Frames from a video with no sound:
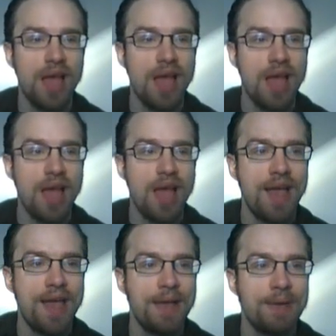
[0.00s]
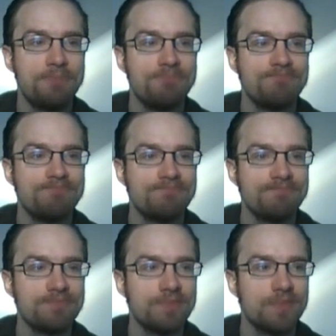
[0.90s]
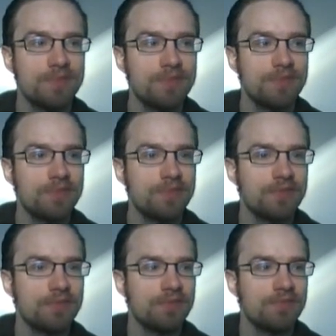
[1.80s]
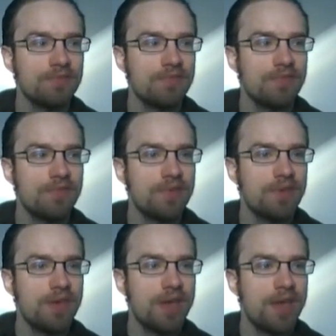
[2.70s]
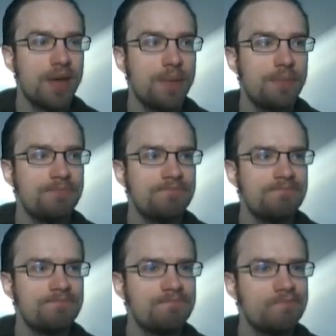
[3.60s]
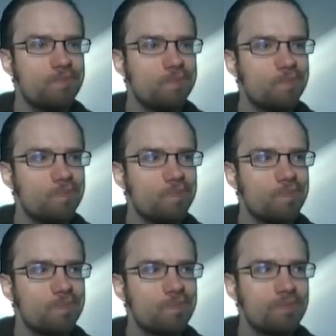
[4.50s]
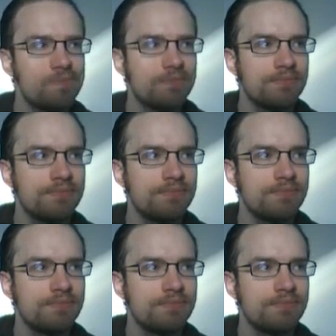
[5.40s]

No one is speaking in this clip.